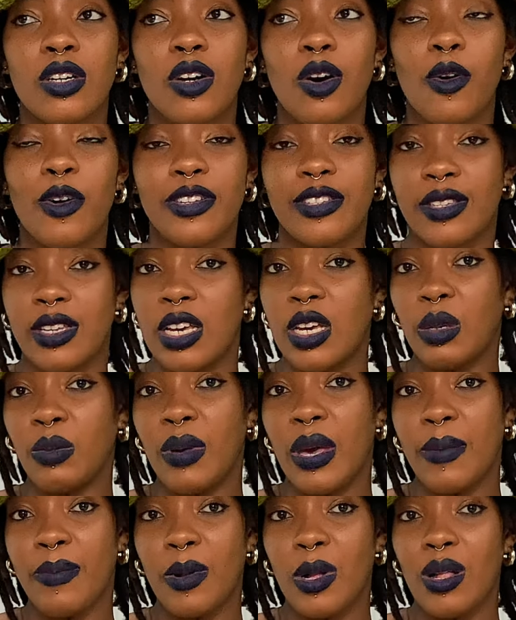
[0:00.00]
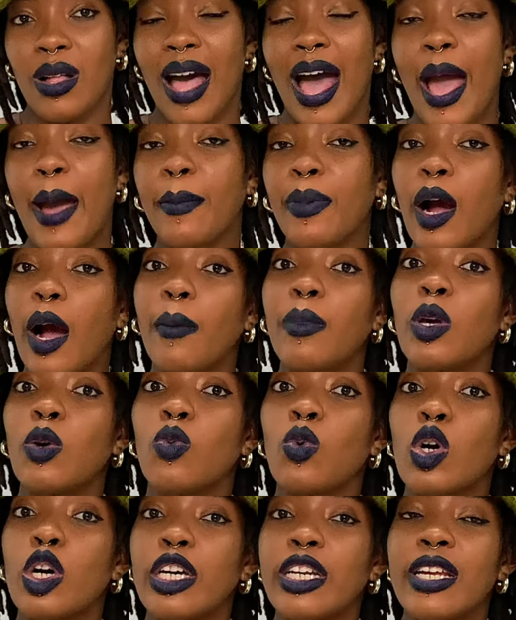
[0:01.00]
or seeing people, I probably
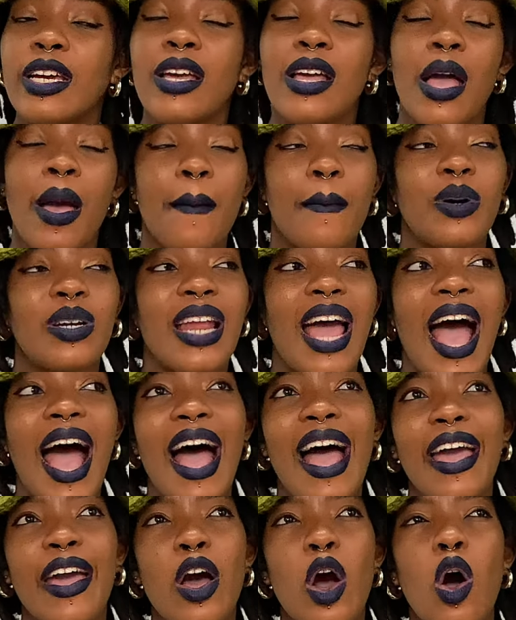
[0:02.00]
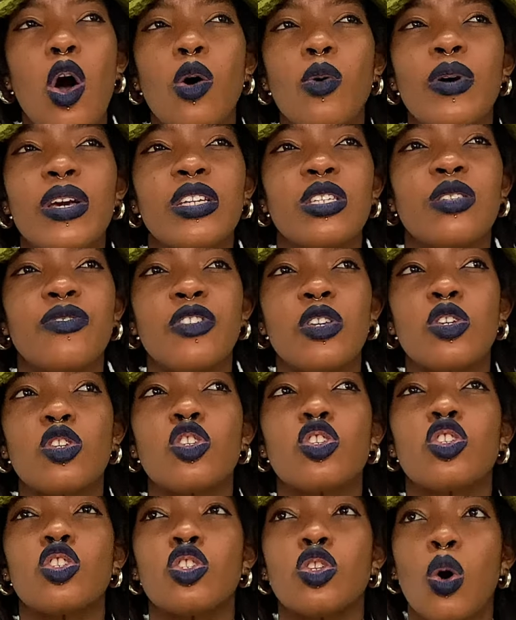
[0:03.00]
would. But I always feel
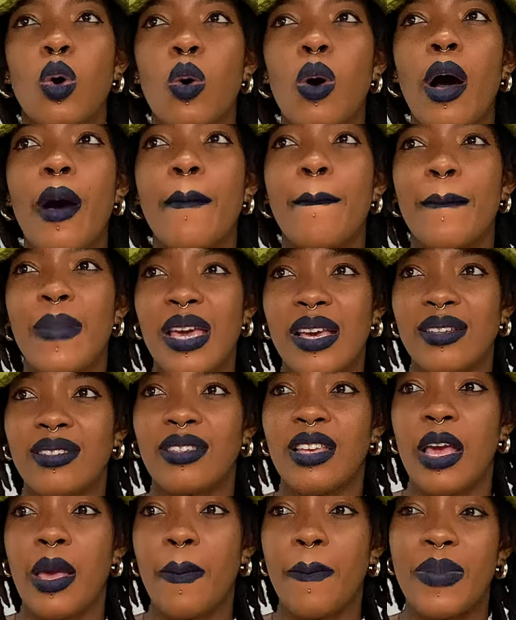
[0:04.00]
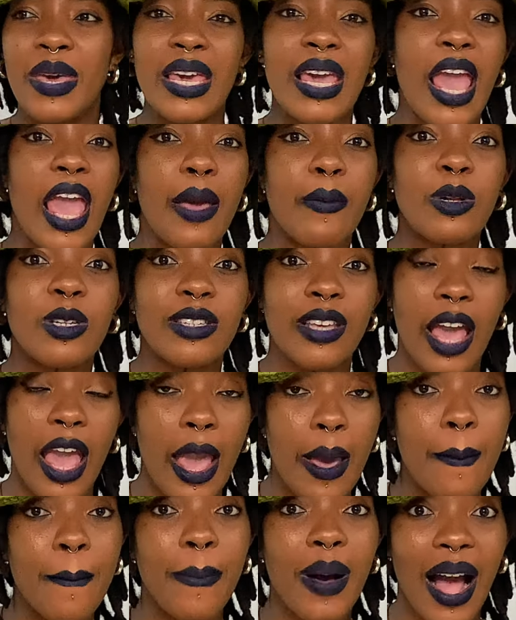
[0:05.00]
so amazing being able to
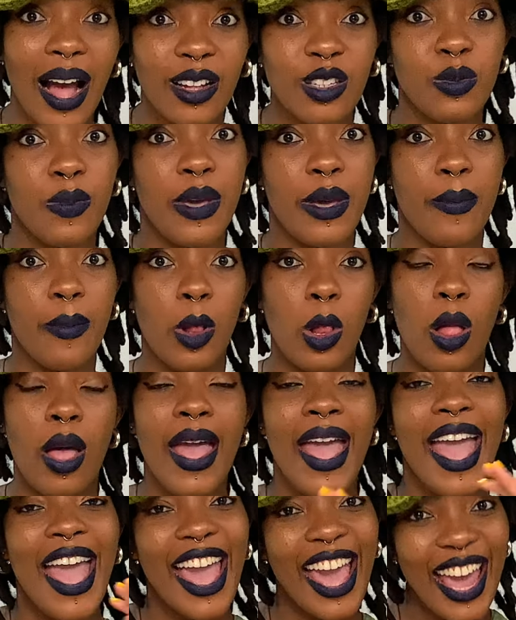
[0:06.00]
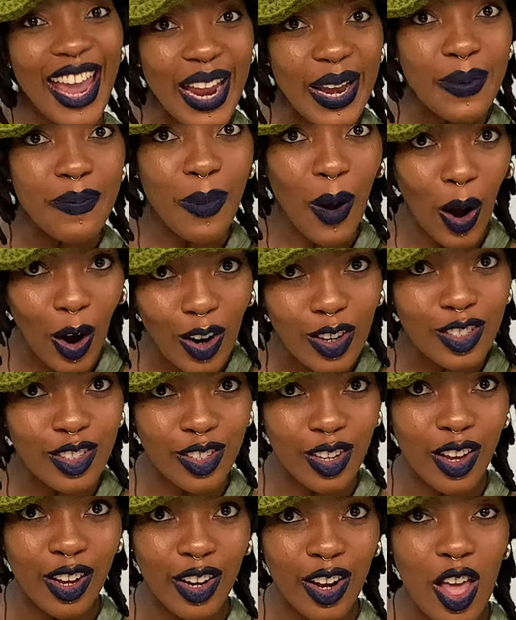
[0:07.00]
impact people in
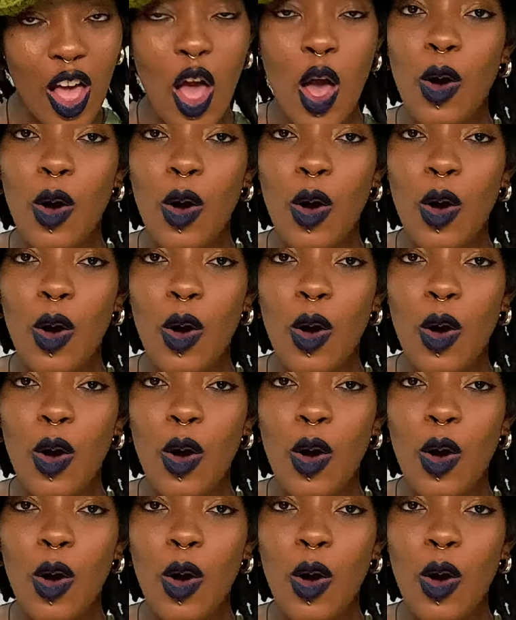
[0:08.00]
person